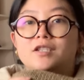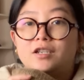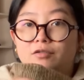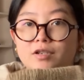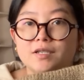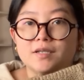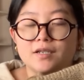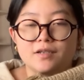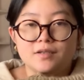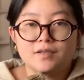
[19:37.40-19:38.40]

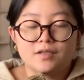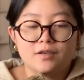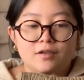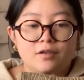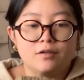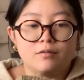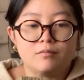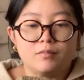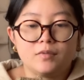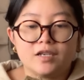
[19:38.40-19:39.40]
decreases.
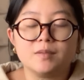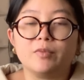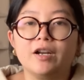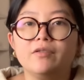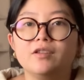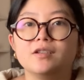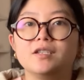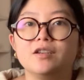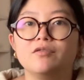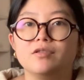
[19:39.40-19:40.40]
I spread out
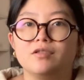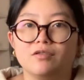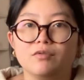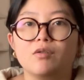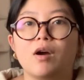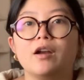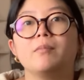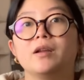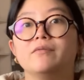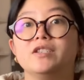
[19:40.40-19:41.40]
the required
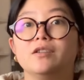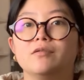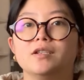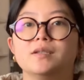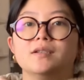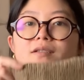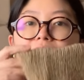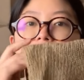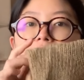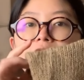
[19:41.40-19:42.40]
amount of
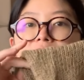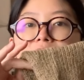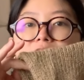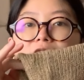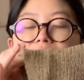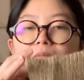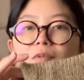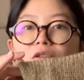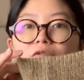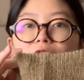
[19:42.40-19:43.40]
decreases
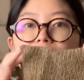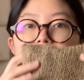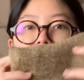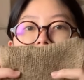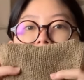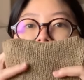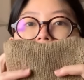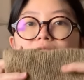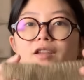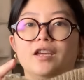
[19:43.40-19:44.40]
over
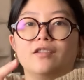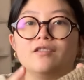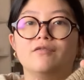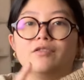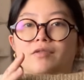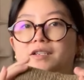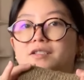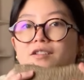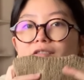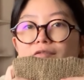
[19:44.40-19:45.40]
the length of the
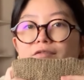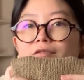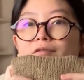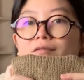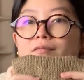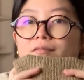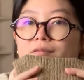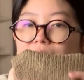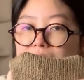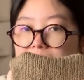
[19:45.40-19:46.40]
rest of
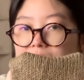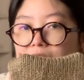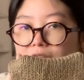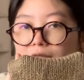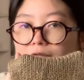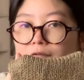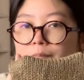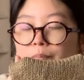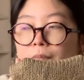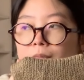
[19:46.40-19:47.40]
the sleeve,
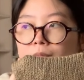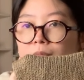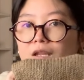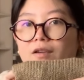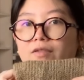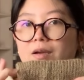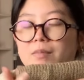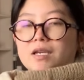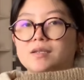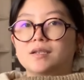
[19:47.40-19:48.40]
if that
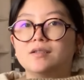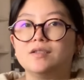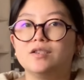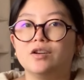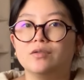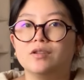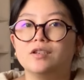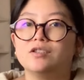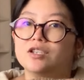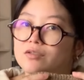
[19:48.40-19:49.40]
makes sense. So the
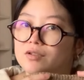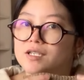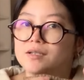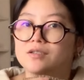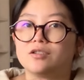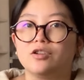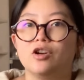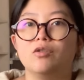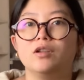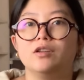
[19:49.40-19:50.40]
decreases
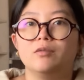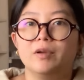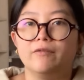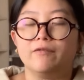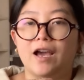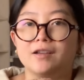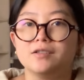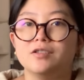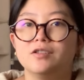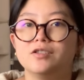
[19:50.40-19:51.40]
go a little bit
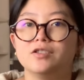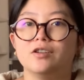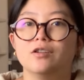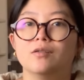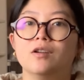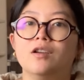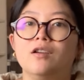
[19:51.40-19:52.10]
faster. So,